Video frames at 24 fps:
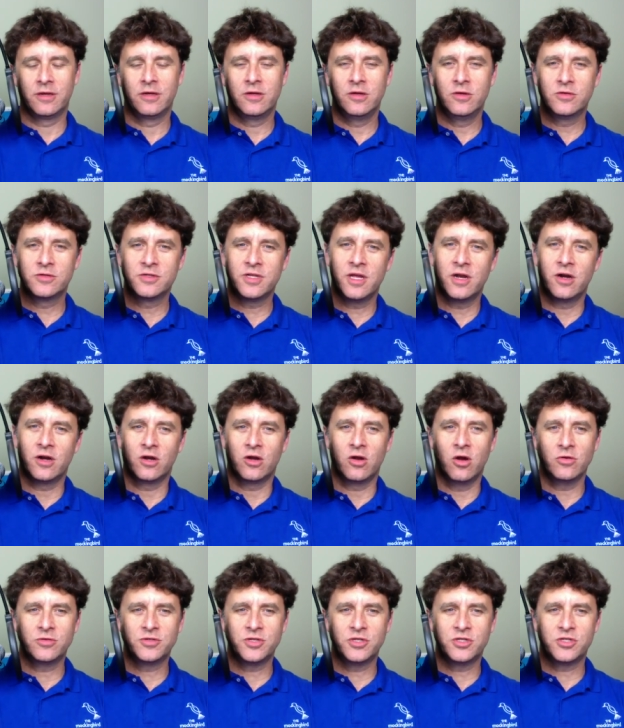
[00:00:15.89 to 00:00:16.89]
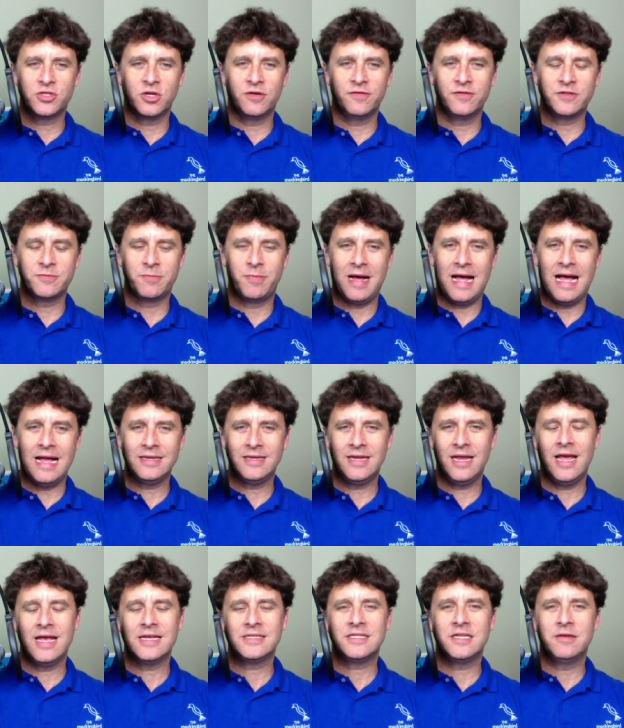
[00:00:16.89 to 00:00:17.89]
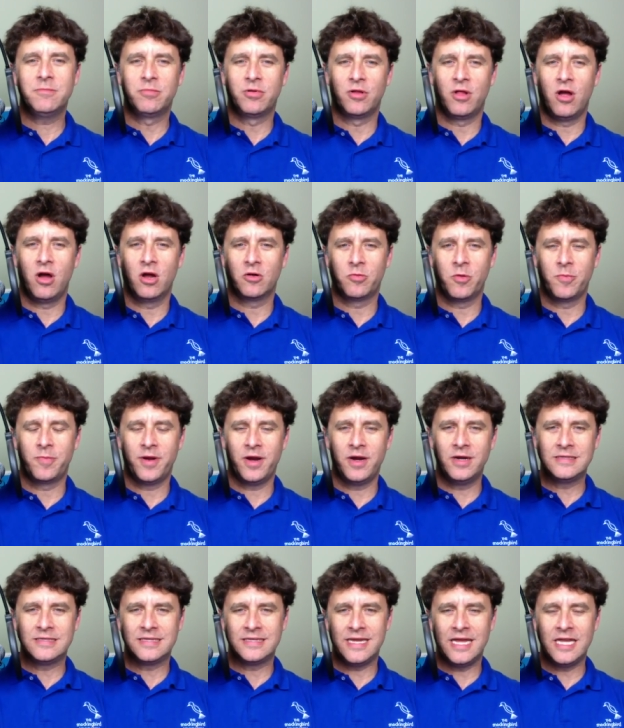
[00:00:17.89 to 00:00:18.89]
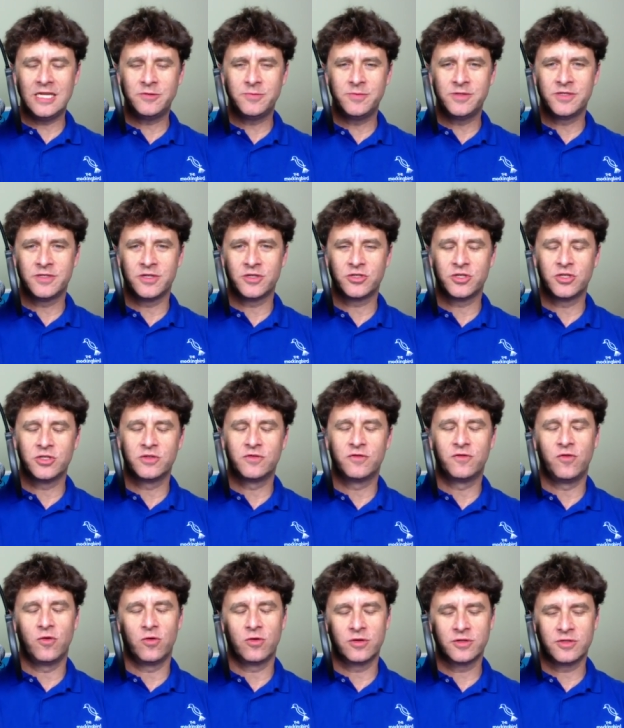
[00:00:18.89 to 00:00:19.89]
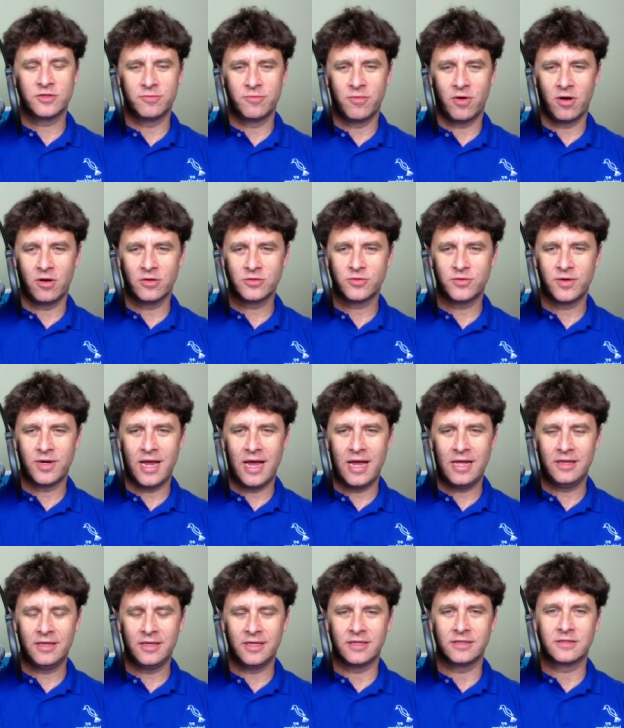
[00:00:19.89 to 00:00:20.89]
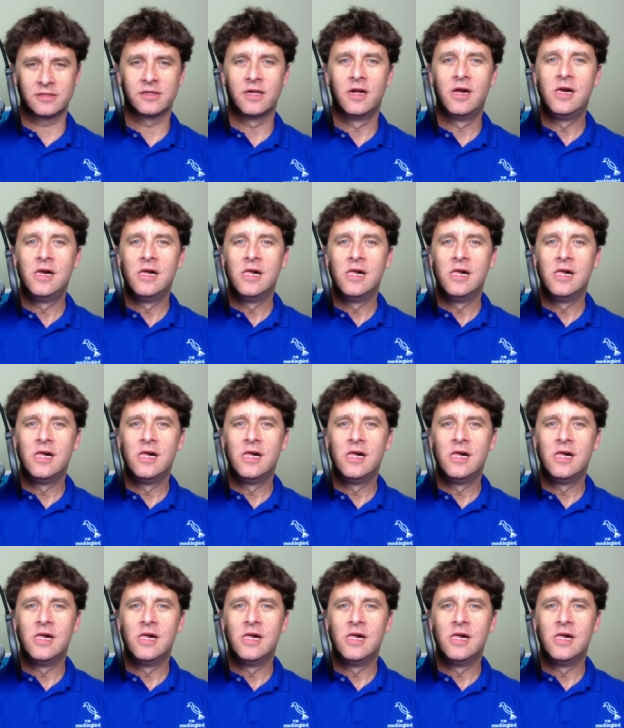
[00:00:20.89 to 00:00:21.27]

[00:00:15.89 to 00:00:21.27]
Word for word: a newsletter, coaching service, podcast, and blog preparing today's musicians for tomorrow's realities.